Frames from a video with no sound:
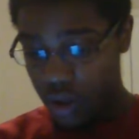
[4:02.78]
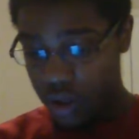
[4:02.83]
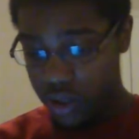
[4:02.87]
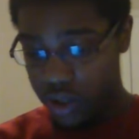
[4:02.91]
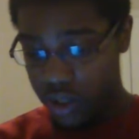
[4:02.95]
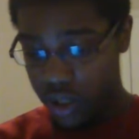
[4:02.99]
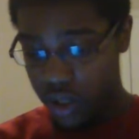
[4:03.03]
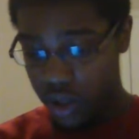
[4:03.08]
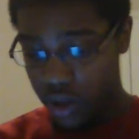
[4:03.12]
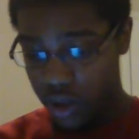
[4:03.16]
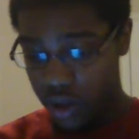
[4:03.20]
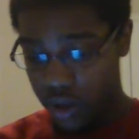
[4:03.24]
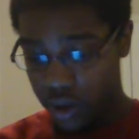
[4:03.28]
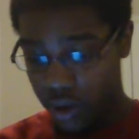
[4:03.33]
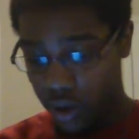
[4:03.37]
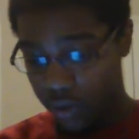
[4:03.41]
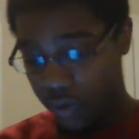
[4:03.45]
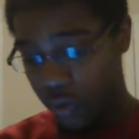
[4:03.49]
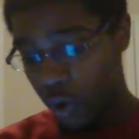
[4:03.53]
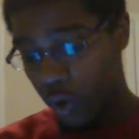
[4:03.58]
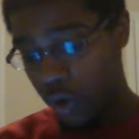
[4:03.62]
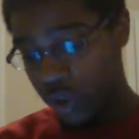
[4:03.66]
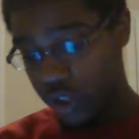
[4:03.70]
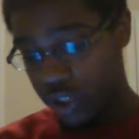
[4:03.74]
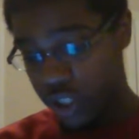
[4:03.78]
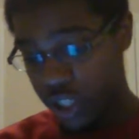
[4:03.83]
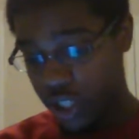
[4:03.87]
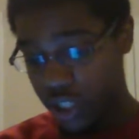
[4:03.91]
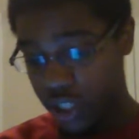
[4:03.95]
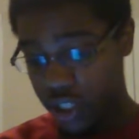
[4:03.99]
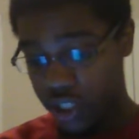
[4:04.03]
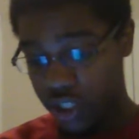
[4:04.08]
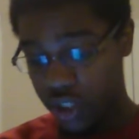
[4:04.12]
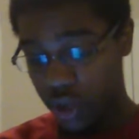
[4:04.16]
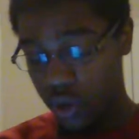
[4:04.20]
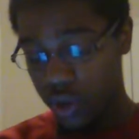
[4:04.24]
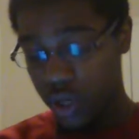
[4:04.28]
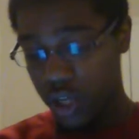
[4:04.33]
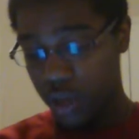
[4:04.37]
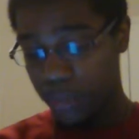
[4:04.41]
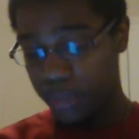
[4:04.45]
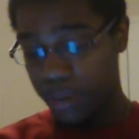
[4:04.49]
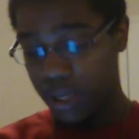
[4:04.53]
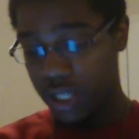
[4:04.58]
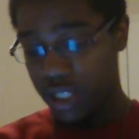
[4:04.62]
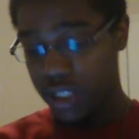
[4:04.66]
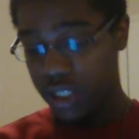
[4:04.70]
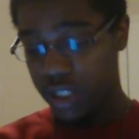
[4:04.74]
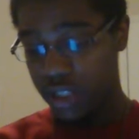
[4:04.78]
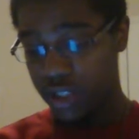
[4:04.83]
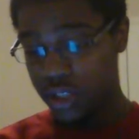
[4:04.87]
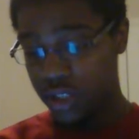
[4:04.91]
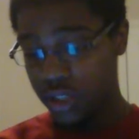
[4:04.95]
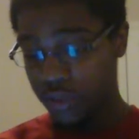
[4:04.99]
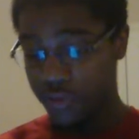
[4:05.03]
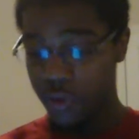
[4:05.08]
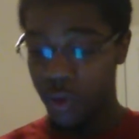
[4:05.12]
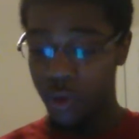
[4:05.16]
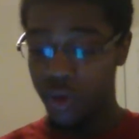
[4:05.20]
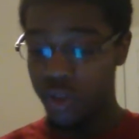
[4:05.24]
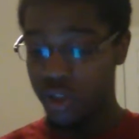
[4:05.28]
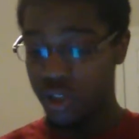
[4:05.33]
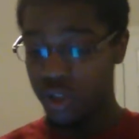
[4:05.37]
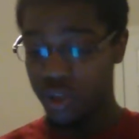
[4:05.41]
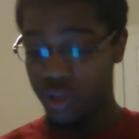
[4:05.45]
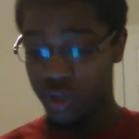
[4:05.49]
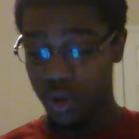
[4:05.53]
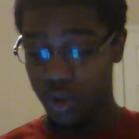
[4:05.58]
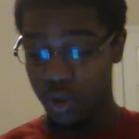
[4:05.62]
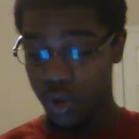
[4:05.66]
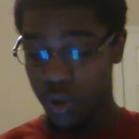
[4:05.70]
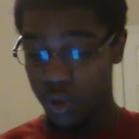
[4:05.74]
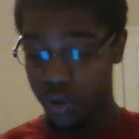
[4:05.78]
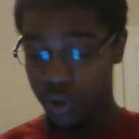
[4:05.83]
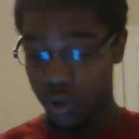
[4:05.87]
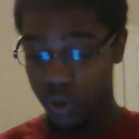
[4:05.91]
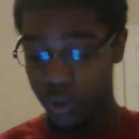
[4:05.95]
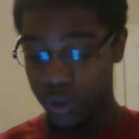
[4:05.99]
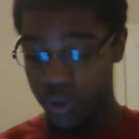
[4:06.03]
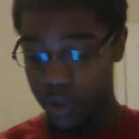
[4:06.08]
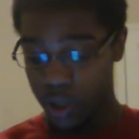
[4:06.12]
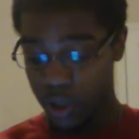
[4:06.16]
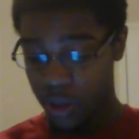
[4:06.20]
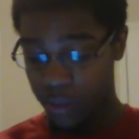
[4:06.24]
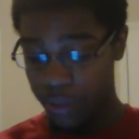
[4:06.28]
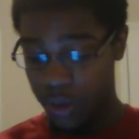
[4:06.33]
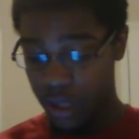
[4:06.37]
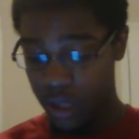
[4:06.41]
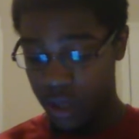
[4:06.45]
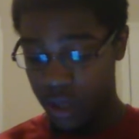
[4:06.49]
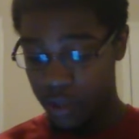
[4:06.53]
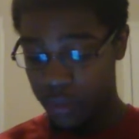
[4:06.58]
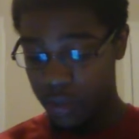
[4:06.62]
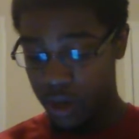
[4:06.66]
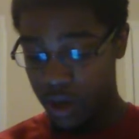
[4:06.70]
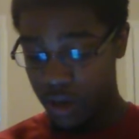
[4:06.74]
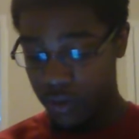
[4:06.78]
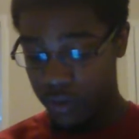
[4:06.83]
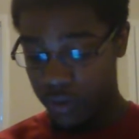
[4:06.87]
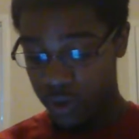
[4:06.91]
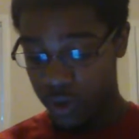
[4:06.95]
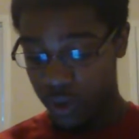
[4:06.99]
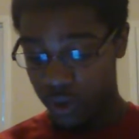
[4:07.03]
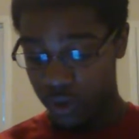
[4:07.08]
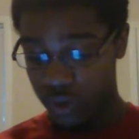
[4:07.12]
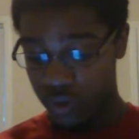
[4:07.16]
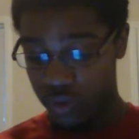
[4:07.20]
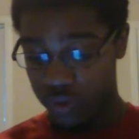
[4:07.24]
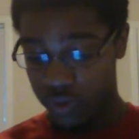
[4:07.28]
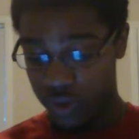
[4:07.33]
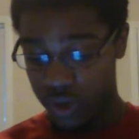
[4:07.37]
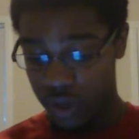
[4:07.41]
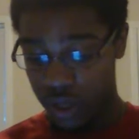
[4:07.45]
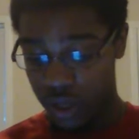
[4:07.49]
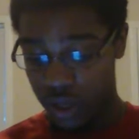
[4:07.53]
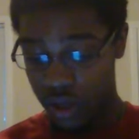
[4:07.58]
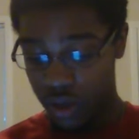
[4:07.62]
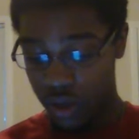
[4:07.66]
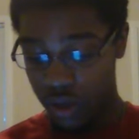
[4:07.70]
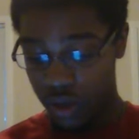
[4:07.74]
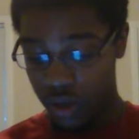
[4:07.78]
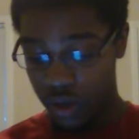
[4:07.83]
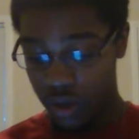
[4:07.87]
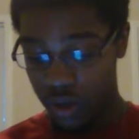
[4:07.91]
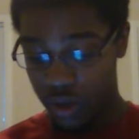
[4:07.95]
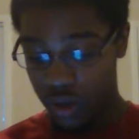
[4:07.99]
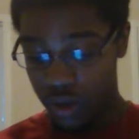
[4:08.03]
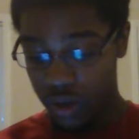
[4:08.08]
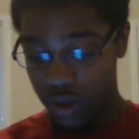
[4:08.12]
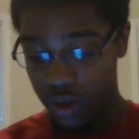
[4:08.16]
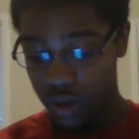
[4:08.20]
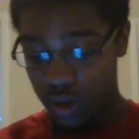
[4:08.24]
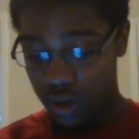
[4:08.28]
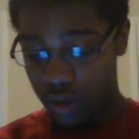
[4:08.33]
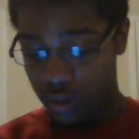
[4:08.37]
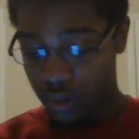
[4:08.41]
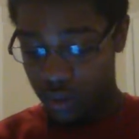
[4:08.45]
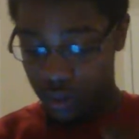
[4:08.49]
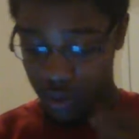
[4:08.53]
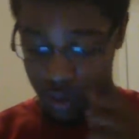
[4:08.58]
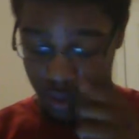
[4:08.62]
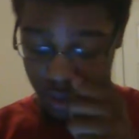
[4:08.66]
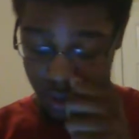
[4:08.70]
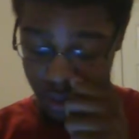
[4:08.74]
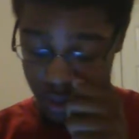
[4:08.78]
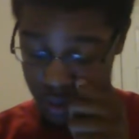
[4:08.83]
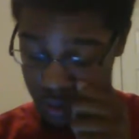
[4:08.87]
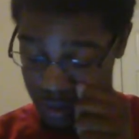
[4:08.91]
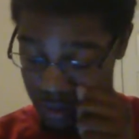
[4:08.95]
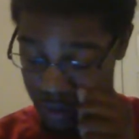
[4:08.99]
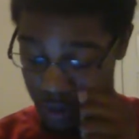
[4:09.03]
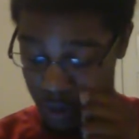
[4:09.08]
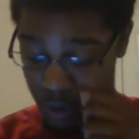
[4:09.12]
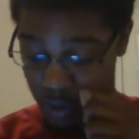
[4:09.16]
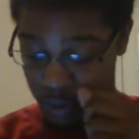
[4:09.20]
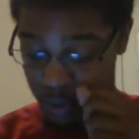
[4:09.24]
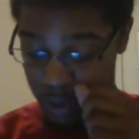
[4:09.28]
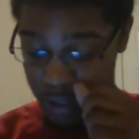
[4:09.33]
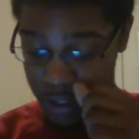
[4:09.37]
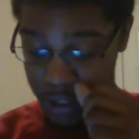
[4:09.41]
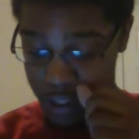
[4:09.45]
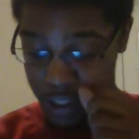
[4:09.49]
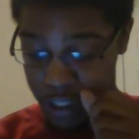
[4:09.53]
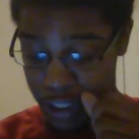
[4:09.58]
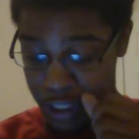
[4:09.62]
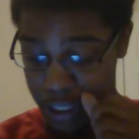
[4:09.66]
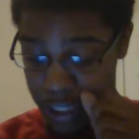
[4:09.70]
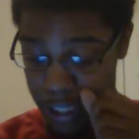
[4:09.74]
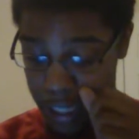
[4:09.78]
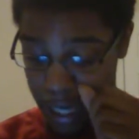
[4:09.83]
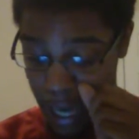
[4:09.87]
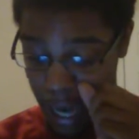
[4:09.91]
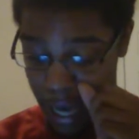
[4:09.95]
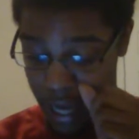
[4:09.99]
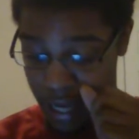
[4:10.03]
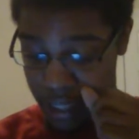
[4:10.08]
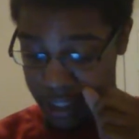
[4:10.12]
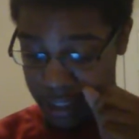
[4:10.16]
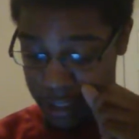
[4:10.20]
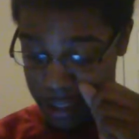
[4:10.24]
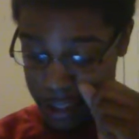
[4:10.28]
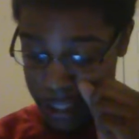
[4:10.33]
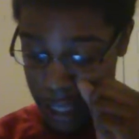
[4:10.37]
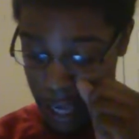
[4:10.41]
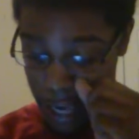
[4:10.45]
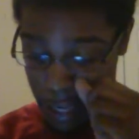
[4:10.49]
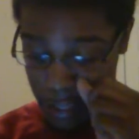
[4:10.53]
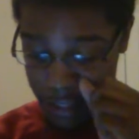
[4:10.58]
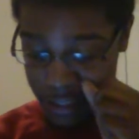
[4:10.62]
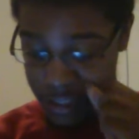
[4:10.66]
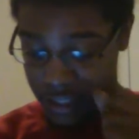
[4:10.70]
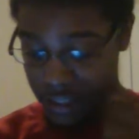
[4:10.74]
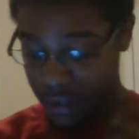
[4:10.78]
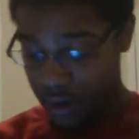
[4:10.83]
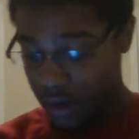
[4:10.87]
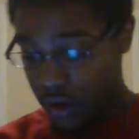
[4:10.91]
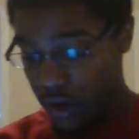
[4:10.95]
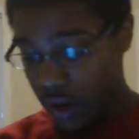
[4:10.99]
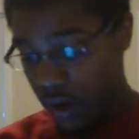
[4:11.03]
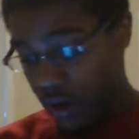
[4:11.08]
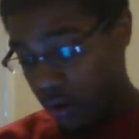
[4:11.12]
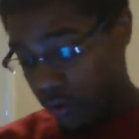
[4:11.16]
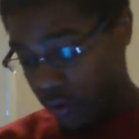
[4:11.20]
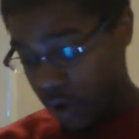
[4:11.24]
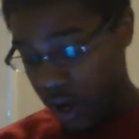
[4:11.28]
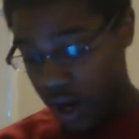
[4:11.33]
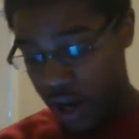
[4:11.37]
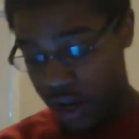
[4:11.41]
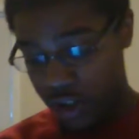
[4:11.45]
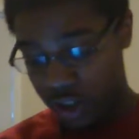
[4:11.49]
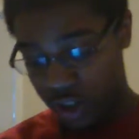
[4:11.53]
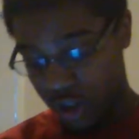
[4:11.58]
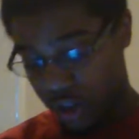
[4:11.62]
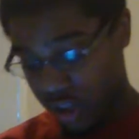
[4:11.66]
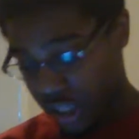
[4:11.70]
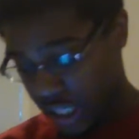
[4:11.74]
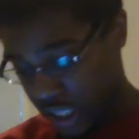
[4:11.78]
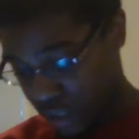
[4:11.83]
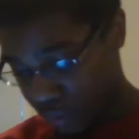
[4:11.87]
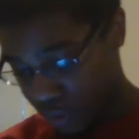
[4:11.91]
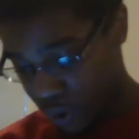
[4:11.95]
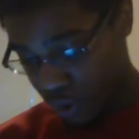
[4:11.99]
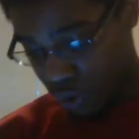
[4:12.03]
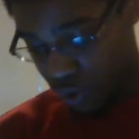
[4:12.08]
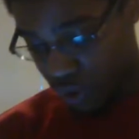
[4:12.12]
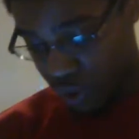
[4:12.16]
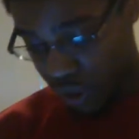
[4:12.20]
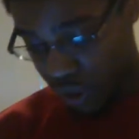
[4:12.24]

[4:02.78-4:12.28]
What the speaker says: Let's see here. Of course, the Exodia pieces. Of course, those are always going to be limited for those freaking cringy ass decks. Red Eyes Darkness Metal